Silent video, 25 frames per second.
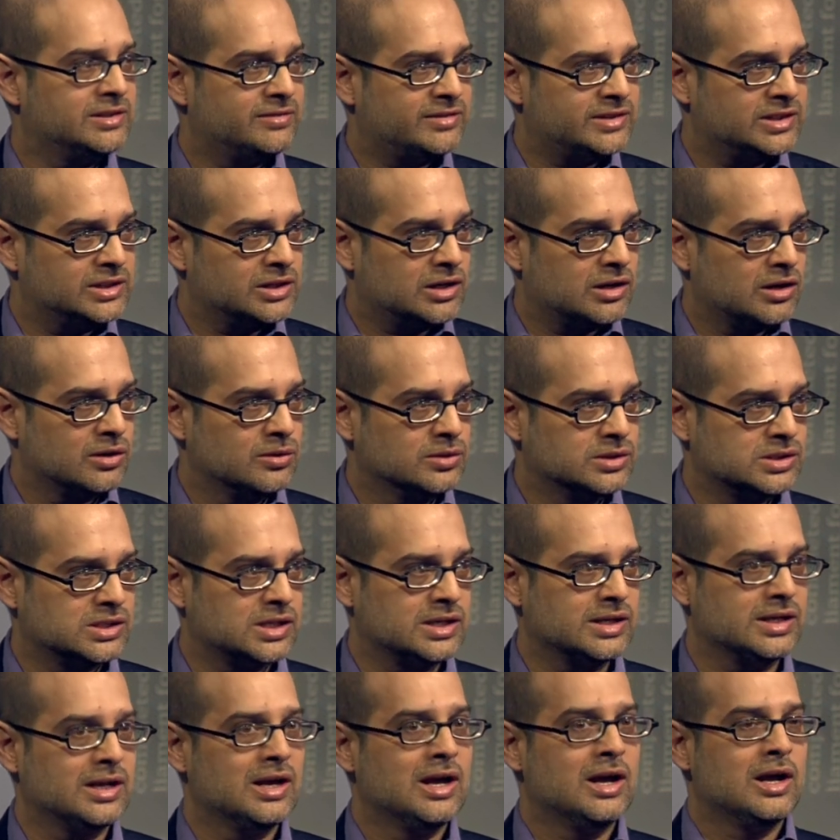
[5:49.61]
very
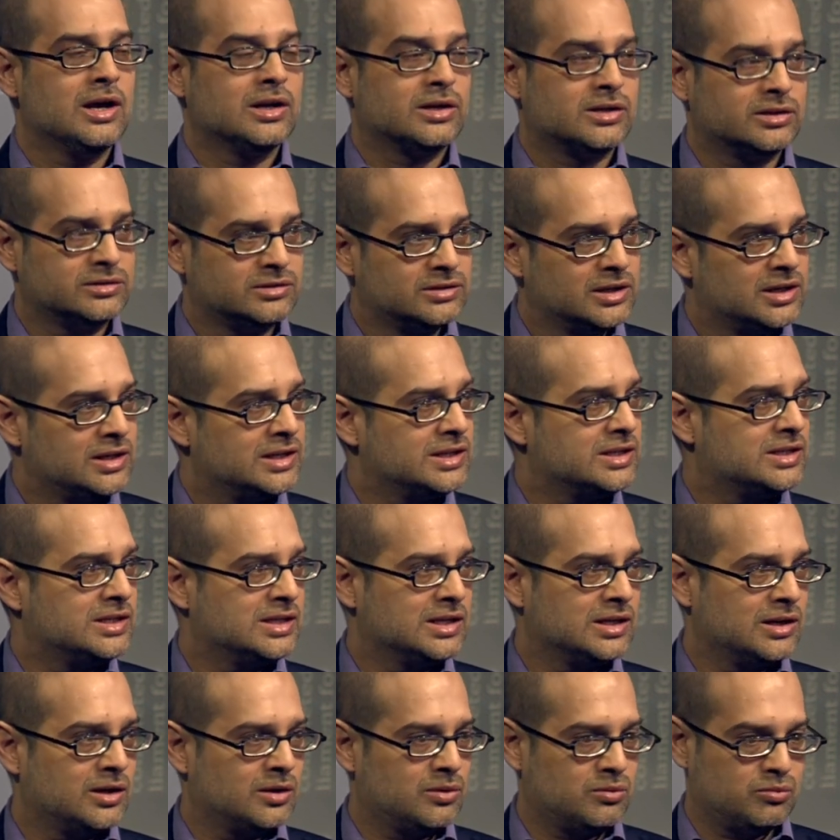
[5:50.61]
closely to really
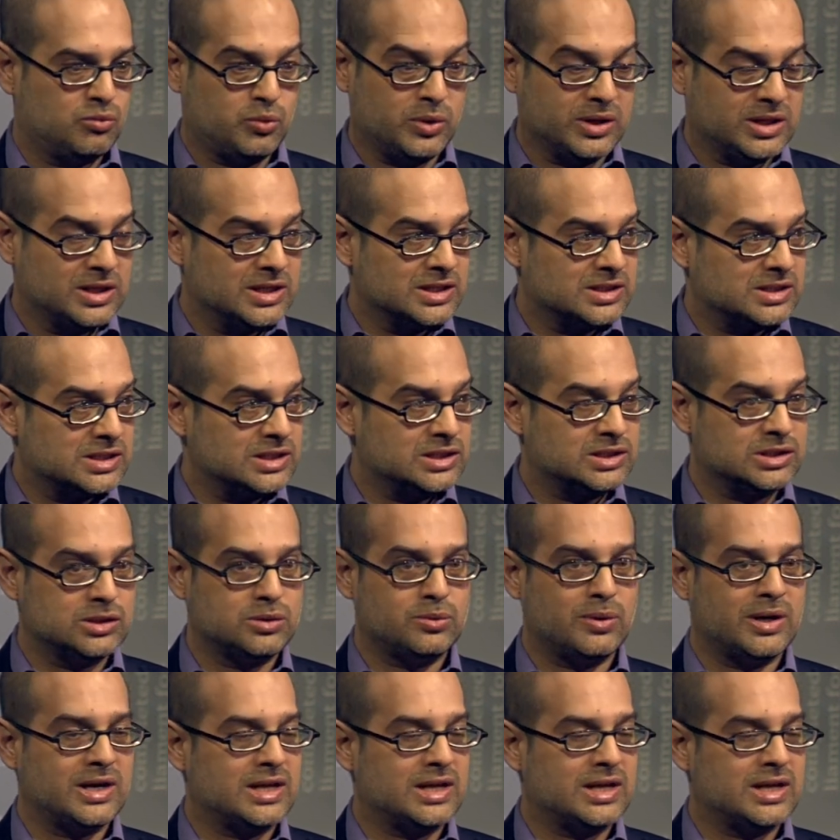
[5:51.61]
deal with this issue.